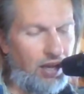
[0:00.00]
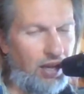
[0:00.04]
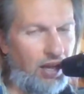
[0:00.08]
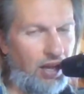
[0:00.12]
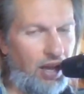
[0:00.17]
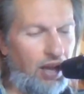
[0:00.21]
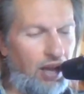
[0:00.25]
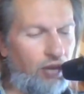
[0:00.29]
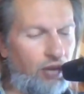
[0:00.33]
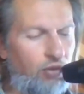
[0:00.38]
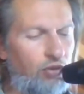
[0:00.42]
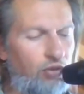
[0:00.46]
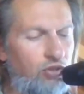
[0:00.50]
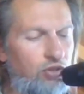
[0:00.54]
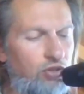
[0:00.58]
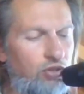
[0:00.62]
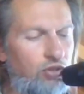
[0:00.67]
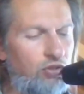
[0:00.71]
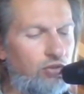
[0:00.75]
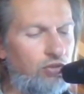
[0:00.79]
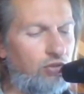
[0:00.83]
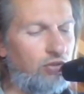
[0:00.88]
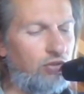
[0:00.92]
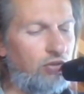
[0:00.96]
I want
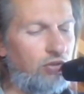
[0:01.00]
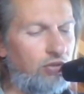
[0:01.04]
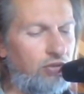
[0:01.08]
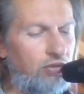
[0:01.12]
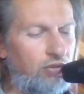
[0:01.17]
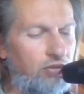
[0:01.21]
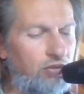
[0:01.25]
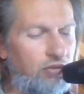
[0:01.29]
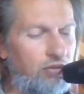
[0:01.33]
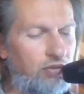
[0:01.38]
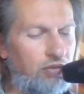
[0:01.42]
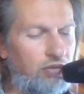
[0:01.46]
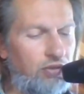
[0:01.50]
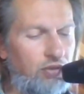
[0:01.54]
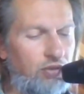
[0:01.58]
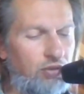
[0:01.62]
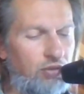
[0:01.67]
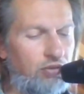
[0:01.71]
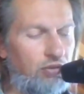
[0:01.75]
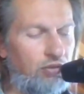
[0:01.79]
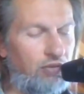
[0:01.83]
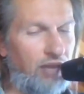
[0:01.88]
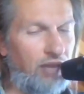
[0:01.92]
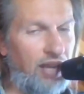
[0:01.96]
you
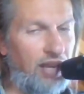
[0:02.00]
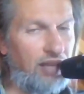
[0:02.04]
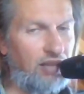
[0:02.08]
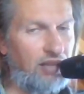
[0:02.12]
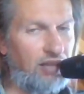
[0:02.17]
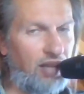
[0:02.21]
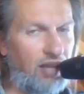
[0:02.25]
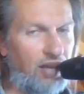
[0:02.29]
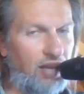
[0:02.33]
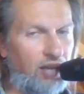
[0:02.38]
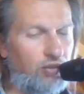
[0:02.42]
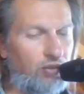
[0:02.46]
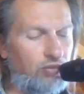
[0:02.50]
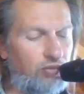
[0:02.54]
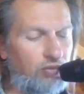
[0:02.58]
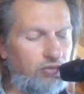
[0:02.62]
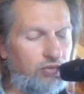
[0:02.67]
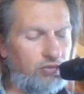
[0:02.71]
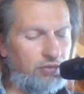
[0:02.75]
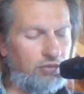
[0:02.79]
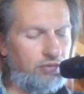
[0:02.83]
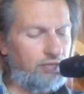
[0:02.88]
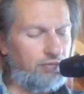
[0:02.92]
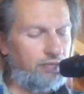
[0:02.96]
to write down
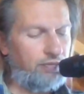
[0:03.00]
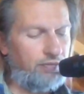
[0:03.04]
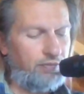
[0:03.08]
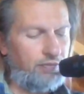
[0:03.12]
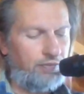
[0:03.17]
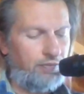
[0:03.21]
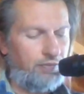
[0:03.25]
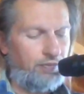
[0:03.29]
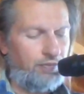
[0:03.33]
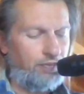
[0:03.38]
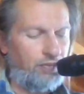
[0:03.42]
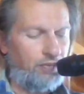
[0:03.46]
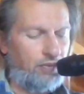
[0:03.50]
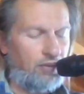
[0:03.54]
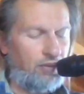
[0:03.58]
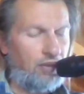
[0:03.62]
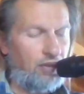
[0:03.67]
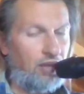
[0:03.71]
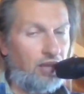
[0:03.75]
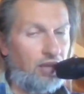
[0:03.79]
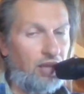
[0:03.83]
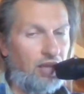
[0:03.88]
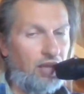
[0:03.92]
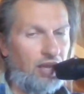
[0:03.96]

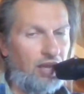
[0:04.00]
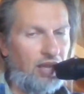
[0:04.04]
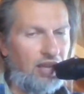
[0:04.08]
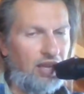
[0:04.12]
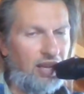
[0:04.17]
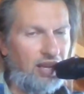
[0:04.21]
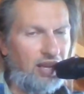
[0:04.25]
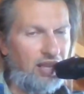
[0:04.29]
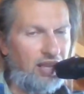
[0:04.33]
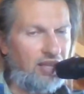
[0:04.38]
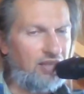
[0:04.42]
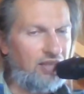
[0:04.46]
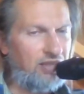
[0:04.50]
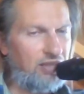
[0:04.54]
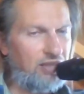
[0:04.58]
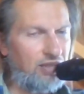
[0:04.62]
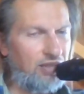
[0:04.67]
a list